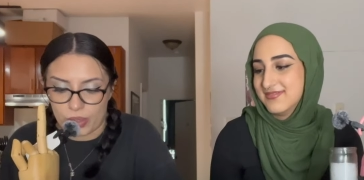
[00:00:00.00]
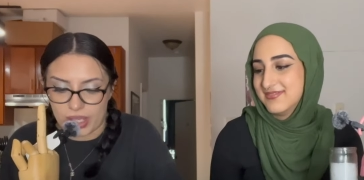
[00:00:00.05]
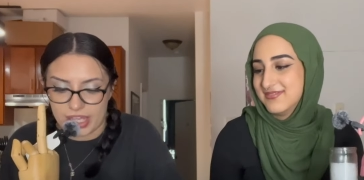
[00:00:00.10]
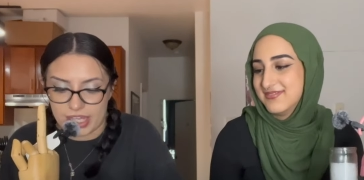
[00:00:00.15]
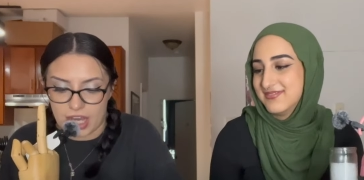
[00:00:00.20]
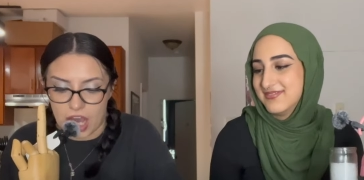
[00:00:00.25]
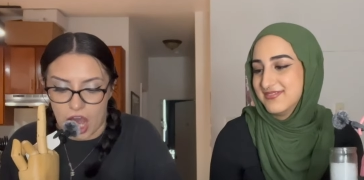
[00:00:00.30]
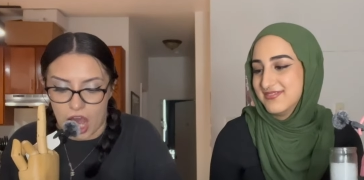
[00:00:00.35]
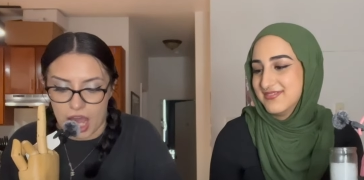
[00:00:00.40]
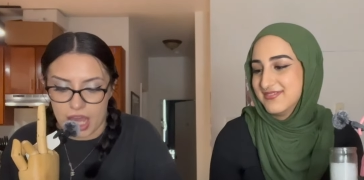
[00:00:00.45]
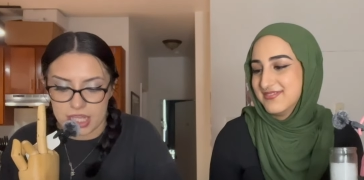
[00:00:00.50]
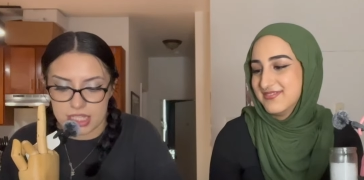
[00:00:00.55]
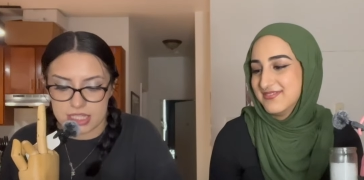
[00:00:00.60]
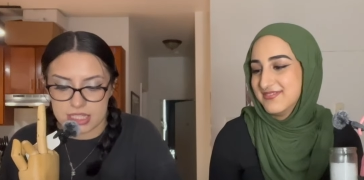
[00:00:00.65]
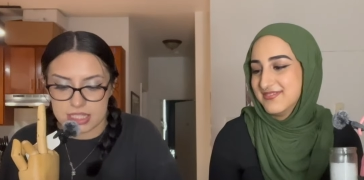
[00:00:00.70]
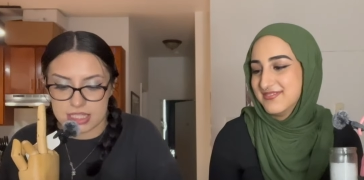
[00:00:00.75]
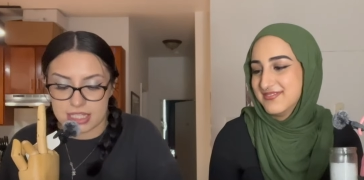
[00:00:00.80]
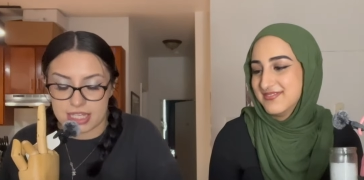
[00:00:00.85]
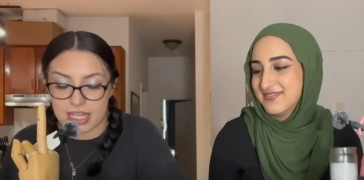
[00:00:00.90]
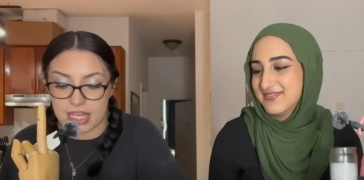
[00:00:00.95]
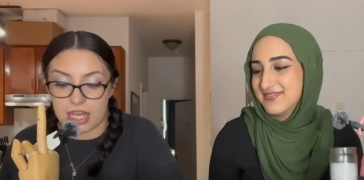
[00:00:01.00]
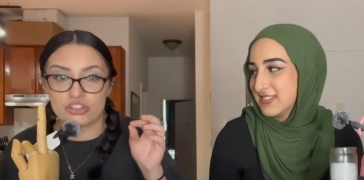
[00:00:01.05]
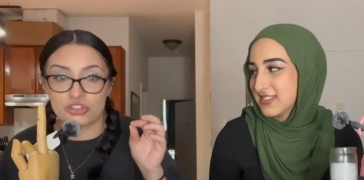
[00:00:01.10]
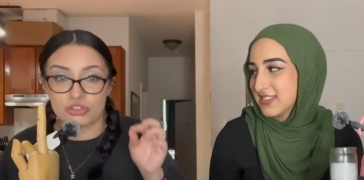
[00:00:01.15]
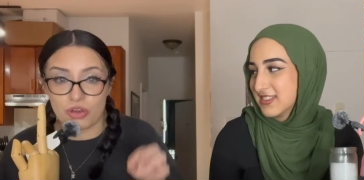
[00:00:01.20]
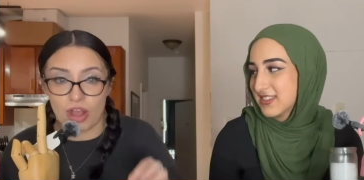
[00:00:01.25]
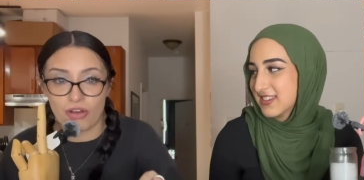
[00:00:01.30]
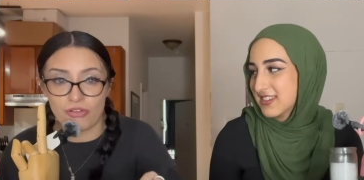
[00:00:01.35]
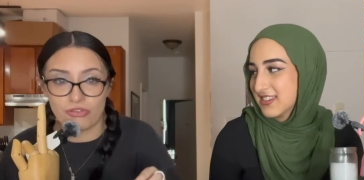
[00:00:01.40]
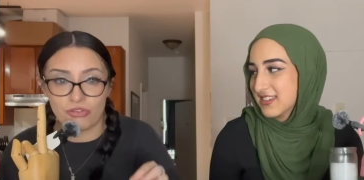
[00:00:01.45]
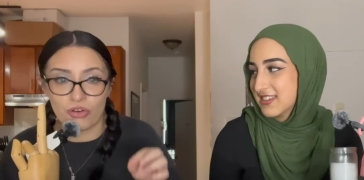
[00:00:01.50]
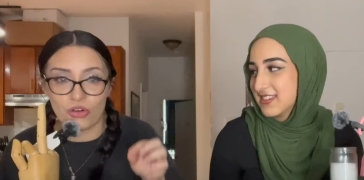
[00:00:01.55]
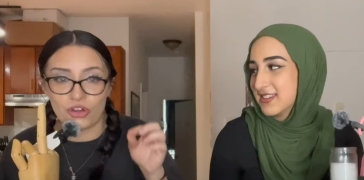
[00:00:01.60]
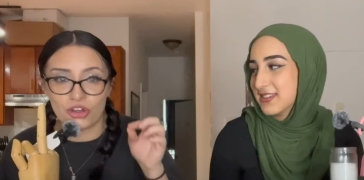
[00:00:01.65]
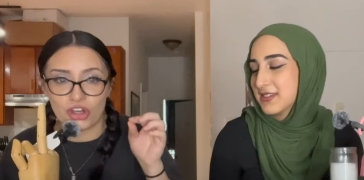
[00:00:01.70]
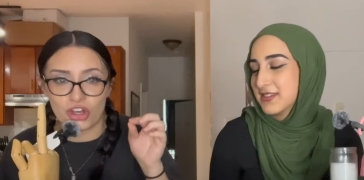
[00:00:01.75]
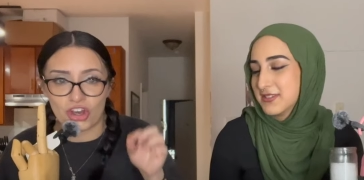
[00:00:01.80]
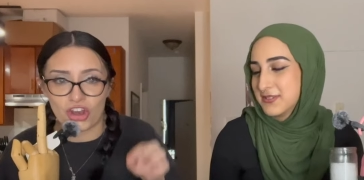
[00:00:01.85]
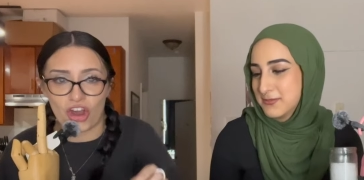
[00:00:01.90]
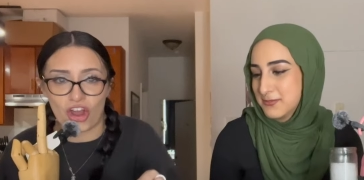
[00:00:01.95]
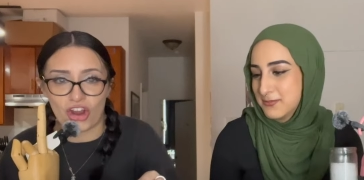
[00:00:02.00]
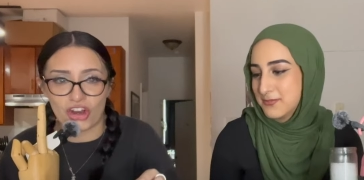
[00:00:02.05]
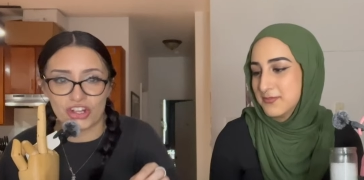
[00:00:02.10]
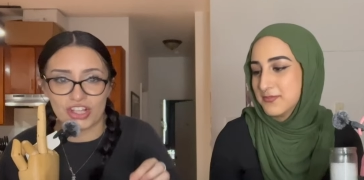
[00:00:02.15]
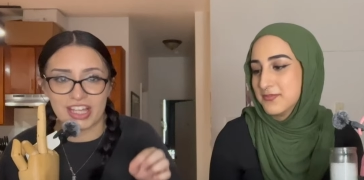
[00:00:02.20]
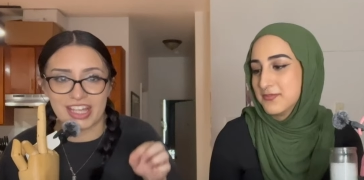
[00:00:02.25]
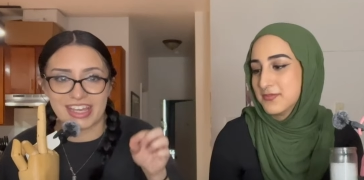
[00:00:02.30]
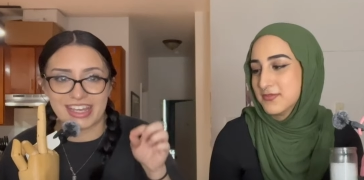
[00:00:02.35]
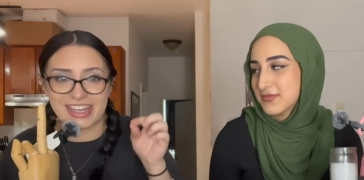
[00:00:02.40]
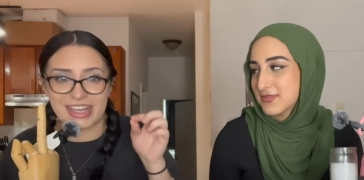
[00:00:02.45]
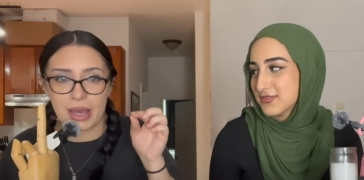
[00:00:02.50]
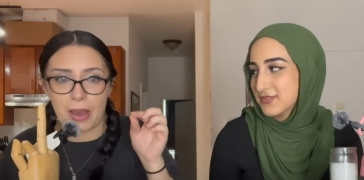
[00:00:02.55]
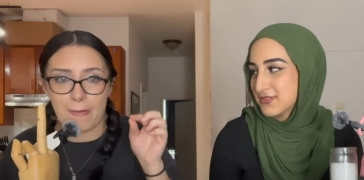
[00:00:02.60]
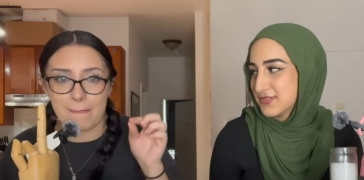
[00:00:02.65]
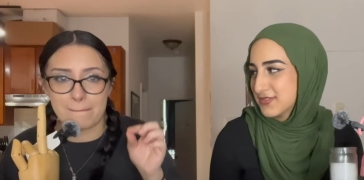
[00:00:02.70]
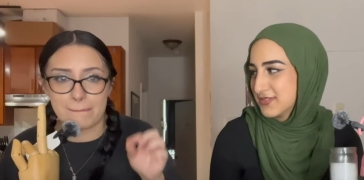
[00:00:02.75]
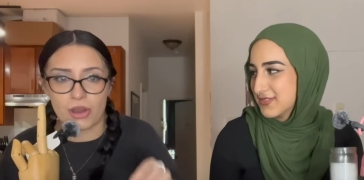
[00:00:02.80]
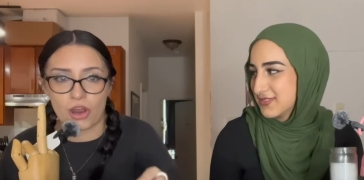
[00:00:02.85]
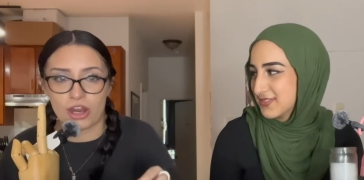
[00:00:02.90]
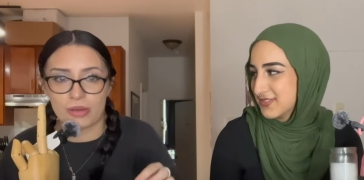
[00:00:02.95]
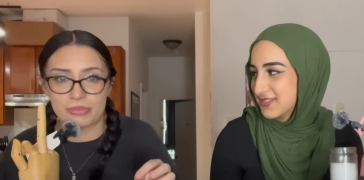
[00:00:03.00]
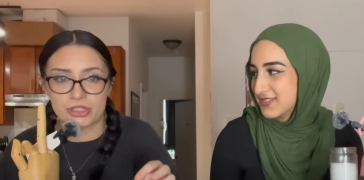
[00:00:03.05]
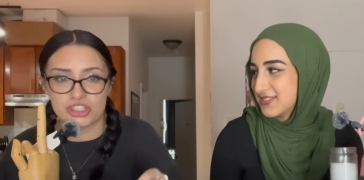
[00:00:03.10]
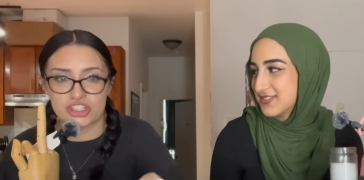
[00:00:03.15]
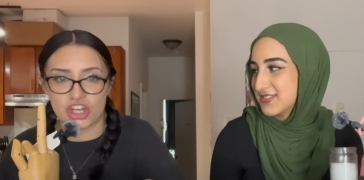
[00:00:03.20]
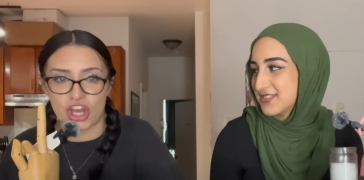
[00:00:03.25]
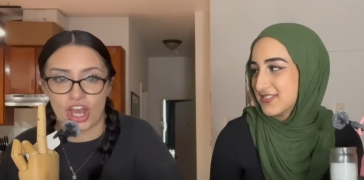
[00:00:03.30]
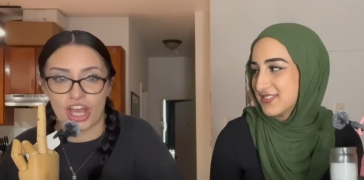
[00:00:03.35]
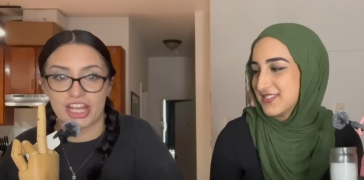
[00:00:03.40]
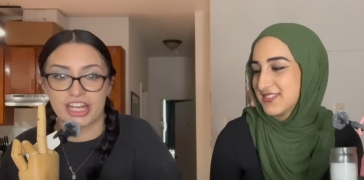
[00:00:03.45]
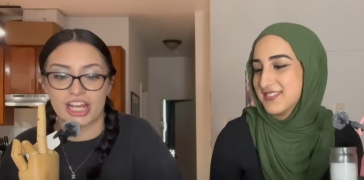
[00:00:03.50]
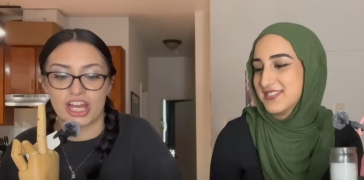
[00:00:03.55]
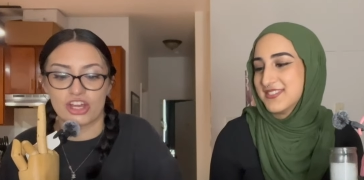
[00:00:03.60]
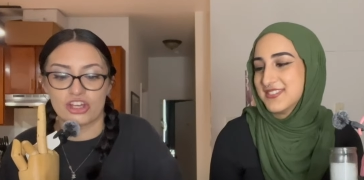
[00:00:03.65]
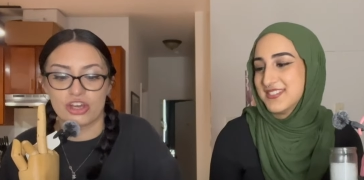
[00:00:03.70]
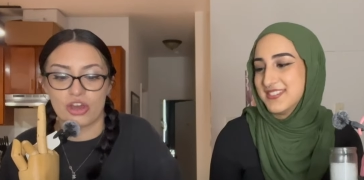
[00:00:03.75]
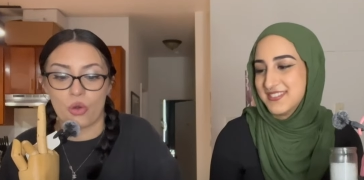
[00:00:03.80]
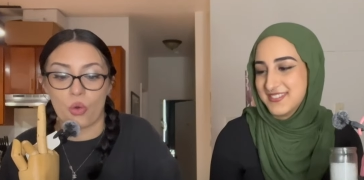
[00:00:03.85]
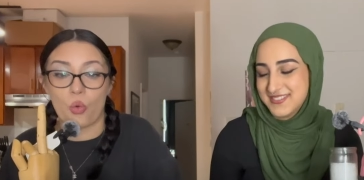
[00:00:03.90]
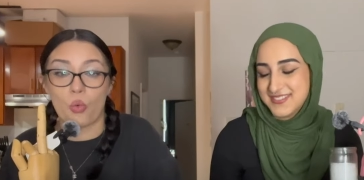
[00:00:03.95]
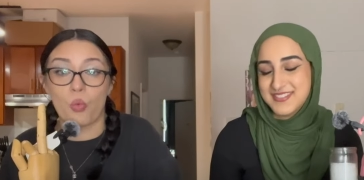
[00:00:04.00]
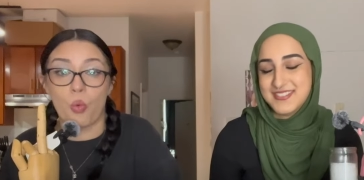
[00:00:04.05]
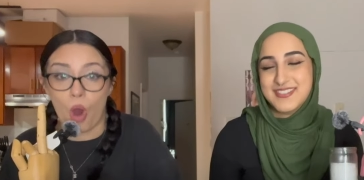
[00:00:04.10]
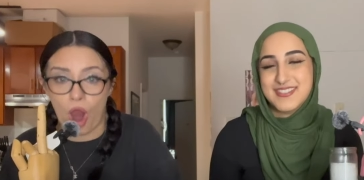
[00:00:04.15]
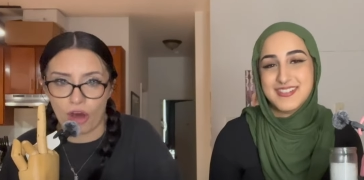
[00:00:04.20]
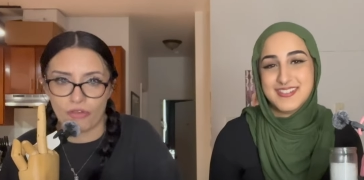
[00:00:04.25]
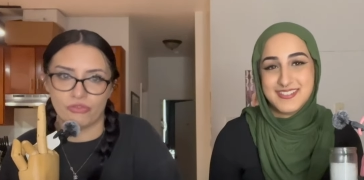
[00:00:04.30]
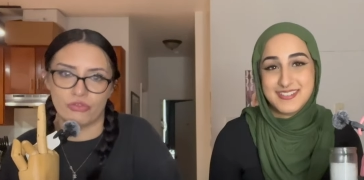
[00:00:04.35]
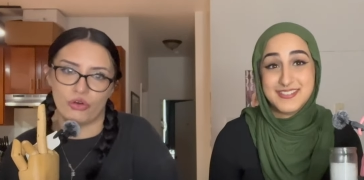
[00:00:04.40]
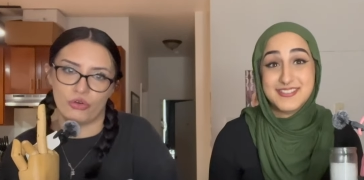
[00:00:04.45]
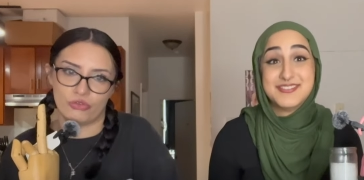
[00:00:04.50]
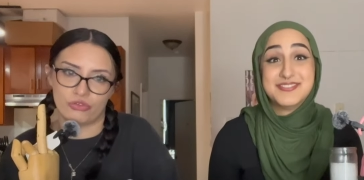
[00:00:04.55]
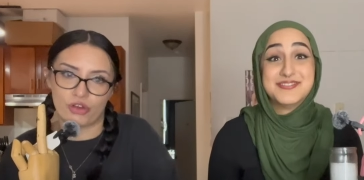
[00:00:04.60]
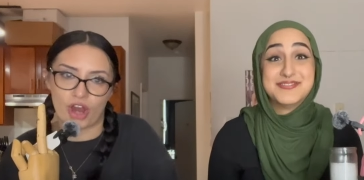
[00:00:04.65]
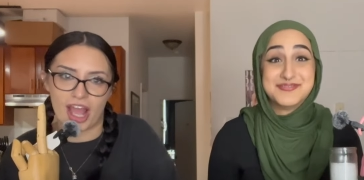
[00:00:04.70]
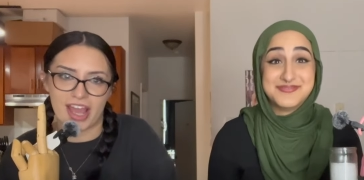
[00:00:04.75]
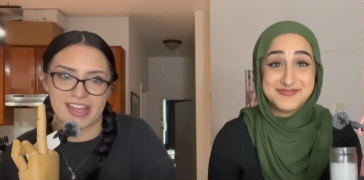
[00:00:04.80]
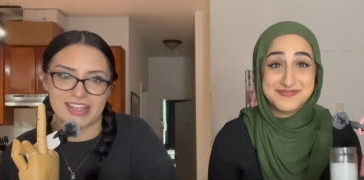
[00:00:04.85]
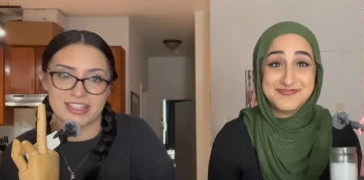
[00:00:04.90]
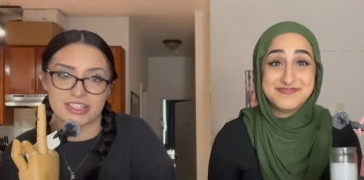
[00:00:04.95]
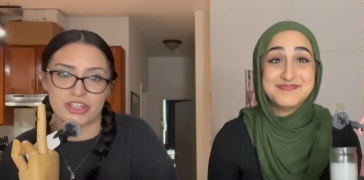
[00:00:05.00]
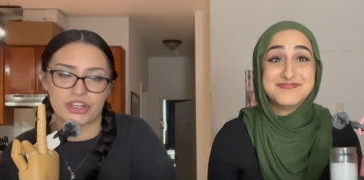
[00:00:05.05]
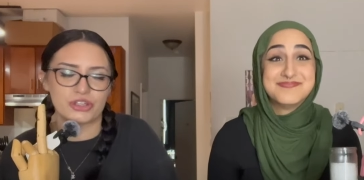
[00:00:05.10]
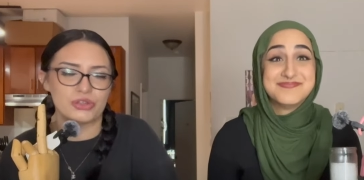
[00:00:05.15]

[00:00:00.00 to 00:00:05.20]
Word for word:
Speaker 1: we got truffle garlic parmesan waffle fries.